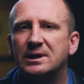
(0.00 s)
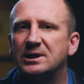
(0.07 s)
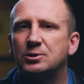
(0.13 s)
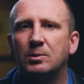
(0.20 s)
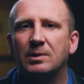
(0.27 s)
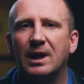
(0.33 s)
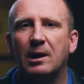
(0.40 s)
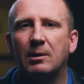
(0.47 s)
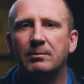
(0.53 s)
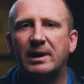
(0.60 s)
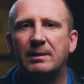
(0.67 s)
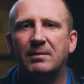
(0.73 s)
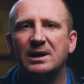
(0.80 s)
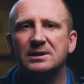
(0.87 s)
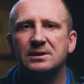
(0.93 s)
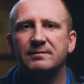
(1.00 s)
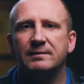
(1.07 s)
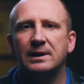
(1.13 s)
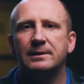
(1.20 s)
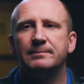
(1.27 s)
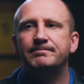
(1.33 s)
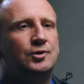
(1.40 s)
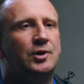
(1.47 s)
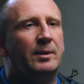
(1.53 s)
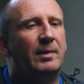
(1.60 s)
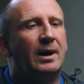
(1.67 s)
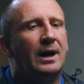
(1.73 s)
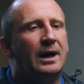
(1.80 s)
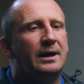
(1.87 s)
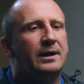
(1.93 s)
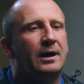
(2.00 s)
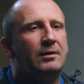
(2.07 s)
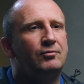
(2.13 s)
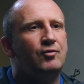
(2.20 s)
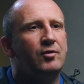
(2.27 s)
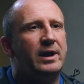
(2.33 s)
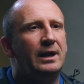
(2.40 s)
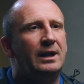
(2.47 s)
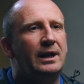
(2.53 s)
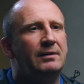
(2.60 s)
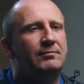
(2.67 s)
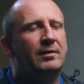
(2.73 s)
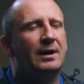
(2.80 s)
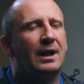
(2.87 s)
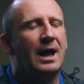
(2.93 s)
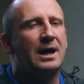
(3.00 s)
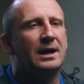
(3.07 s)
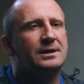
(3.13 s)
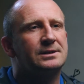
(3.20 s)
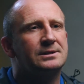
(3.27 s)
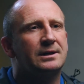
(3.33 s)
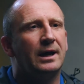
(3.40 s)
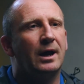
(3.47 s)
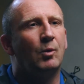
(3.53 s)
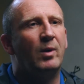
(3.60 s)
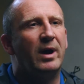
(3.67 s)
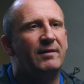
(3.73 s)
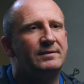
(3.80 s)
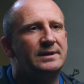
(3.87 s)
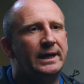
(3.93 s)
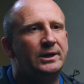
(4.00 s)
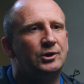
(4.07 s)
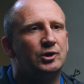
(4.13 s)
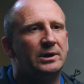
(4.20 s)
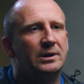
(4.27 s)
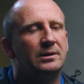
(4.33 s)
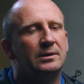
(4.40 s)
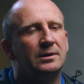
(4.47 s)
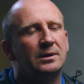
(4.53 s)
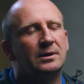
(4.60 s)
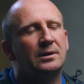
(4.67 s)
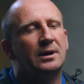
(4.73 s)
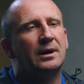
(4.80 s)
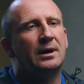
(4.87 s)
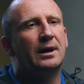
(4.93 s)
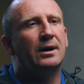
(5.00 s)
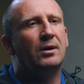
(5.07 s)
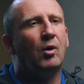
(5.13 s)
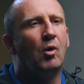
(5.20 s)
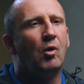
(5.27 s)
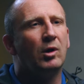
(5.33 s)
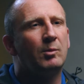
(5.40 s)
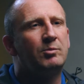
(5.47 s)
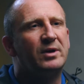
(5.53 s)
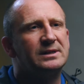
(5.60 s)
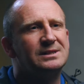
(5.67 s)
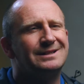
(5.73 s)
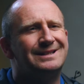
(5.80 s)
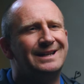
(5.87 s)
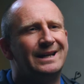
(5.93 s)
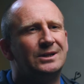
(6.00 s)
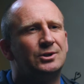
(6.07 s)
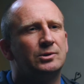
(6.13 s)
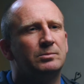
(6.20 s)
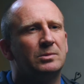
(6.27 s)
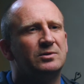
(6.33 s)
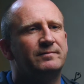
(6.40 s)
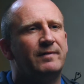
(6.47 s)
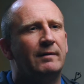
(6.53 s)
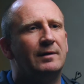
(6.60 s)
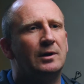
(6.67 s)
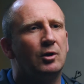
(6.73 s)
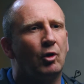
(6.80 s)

This will help me massively. Gemma had a really relaxed way of teaching. All the presentation was very